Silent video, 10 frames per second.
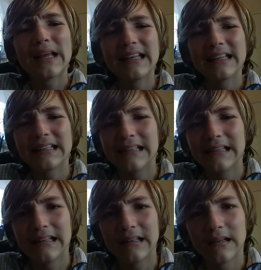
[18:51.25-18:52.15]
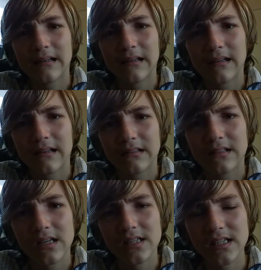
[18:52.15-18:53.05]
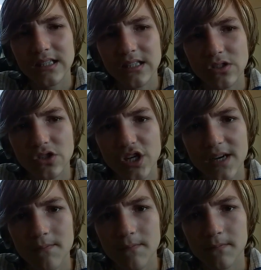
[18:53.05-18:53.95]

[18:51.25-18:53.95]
it? Does it still stream?